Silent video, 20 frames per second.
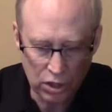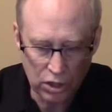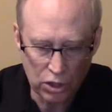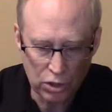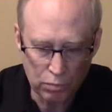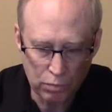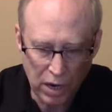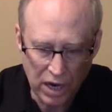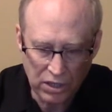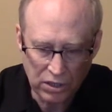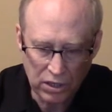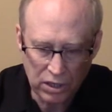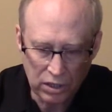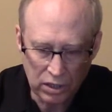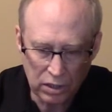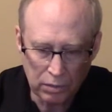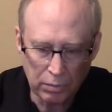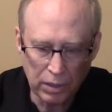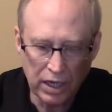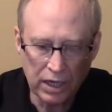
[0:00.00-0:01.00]
it's
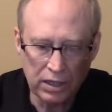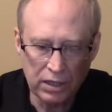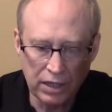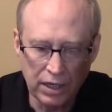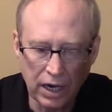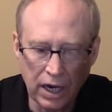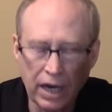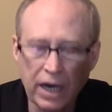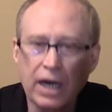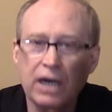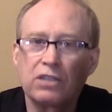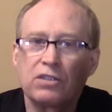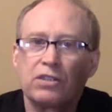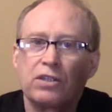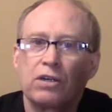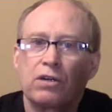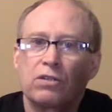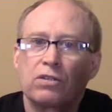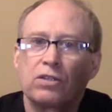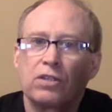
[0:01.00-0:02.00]
basically made the
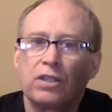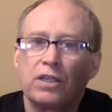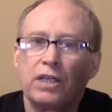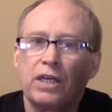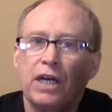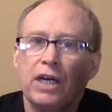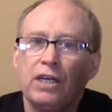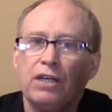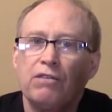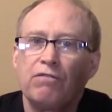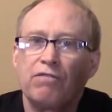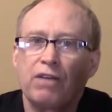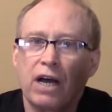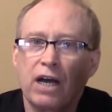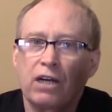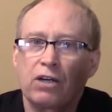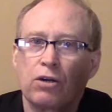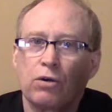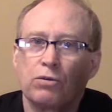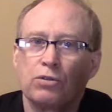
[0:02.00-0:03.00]
IICRC a de
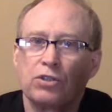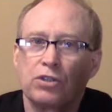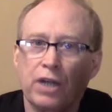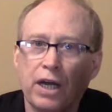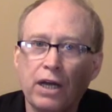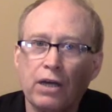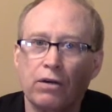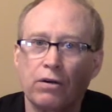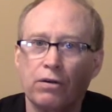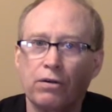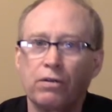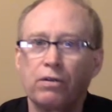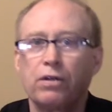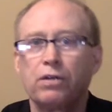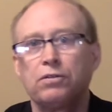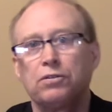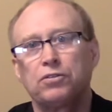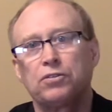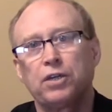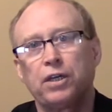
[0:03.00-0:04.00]
facto standard in
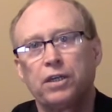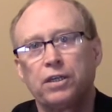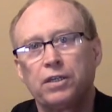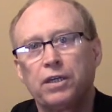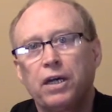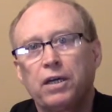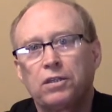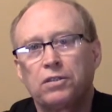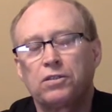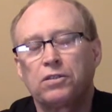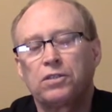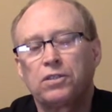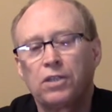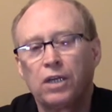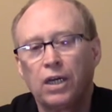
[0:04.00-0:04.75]
the state of Texas.